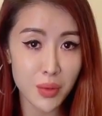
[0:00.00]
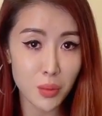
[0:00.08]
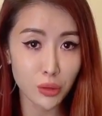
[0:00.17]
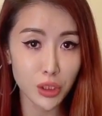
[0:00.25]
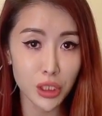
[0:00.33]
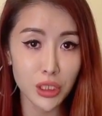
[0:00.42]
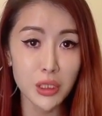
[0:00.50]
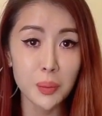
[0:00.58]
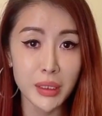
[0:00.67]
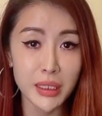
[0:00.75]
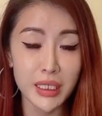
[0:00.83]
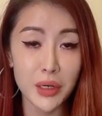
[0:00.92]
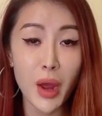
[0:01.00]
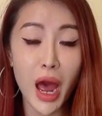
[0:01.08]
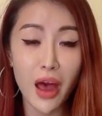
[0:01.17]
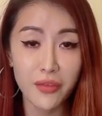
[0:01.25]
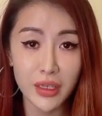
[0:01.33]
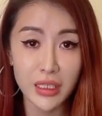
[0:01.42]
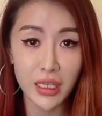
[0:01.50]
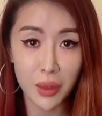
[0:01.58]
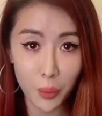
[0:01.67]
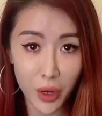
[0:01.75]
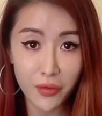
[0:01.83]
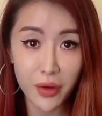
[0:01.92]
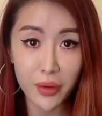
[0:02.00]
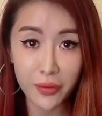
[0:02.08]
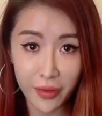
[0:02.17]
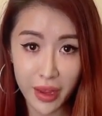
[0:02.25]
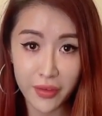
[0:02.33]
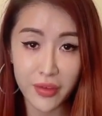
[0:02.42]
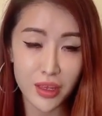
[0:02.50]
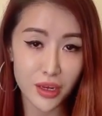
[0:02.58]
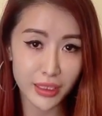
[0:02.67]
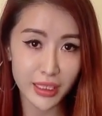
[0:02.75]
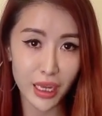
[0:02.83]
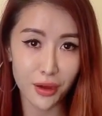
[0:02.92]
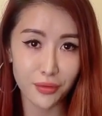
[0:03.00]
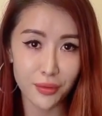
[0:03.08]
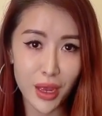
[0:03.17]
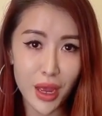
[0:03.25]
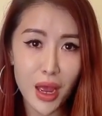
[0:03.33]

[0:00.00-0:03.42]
emotions but still have this unwavering faith in yourself.